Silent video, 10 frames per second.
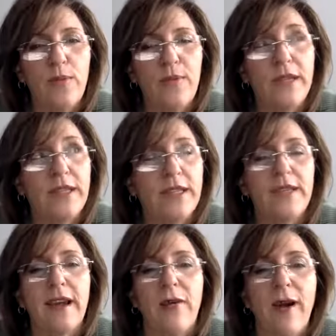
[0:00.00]
And this is
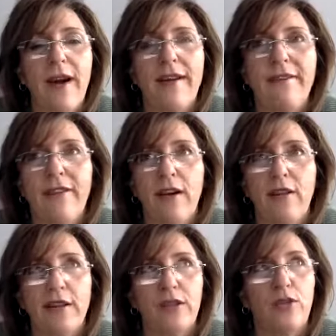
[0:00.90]
how I
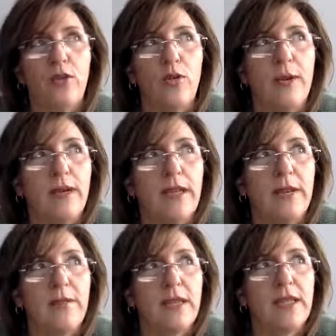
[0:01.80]
felt, you know, about
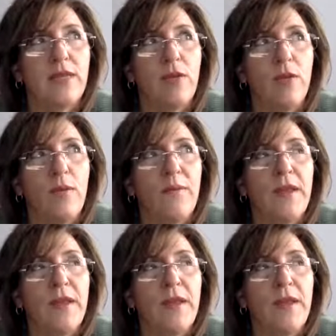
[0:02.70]
10 months ago